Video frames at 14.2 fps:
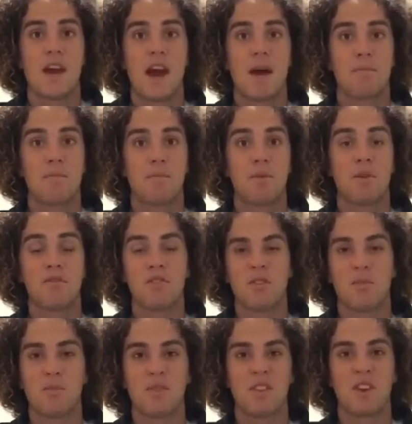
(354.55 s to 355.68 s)
But
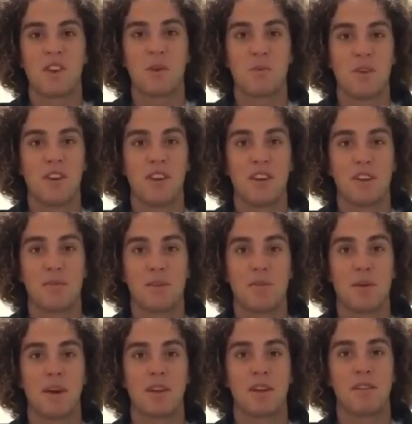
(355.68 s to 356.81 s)
from the community's
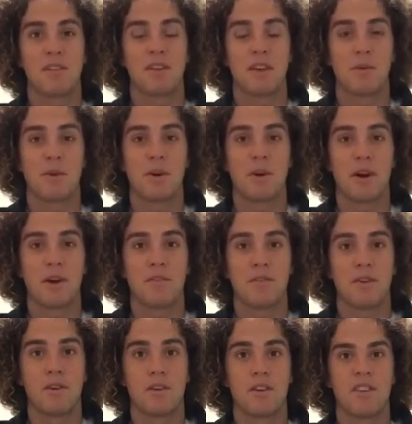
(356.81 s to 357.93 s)
perspective, there were a
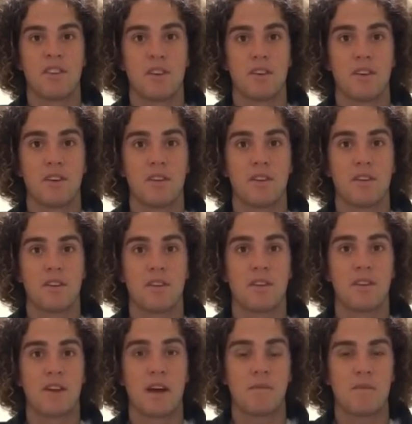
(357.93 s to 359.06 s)
few concerns,
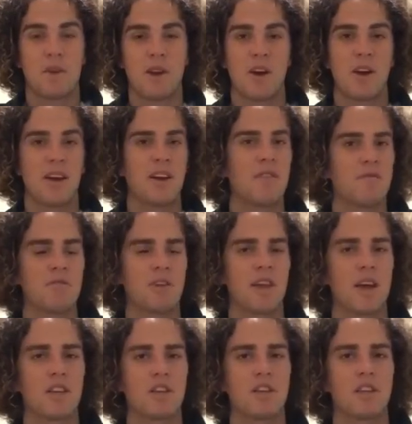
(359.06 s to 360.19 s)
in
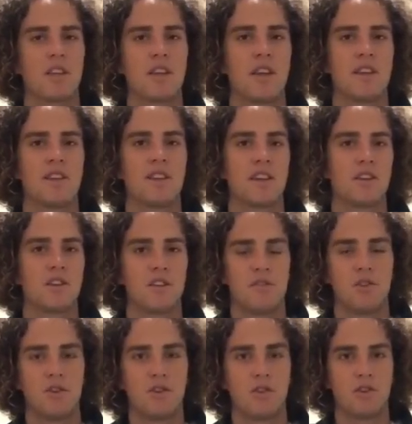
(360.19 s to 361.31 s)
relation to things such as
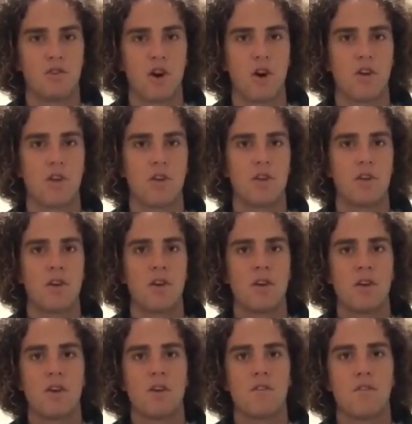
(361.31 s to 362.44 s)
future growth,
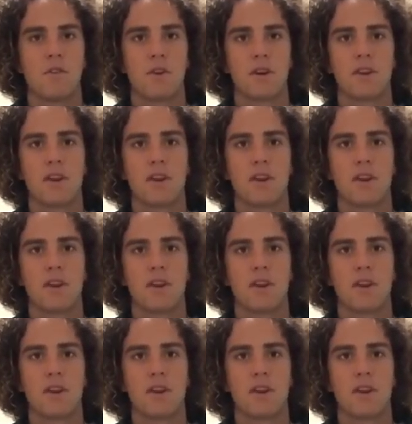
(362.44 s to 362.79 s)
for